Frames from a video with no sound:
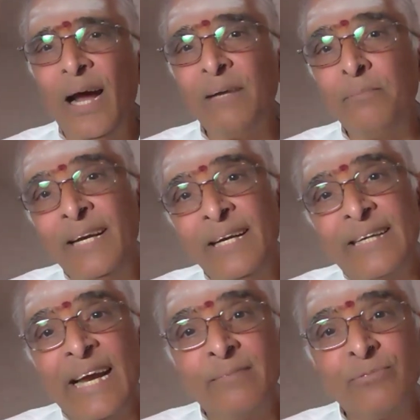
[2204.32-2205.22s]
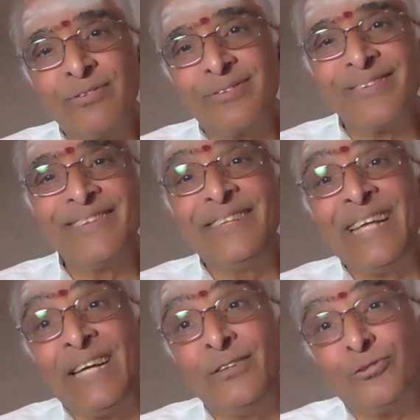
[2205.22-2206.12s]
And many times
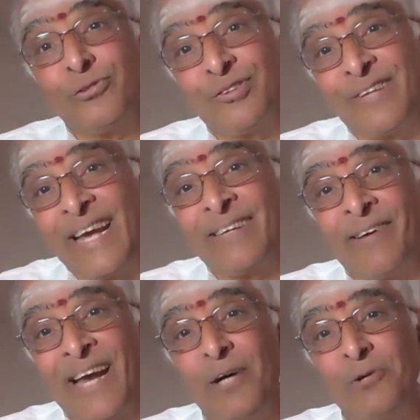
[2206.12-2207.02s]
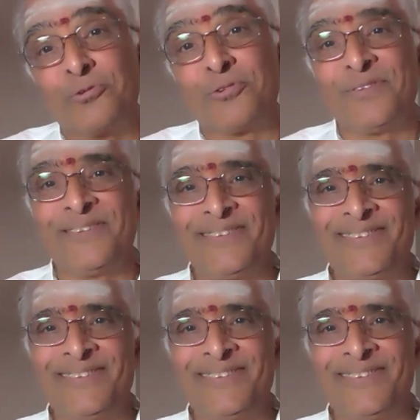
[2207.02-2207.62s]
they used to stay in our house.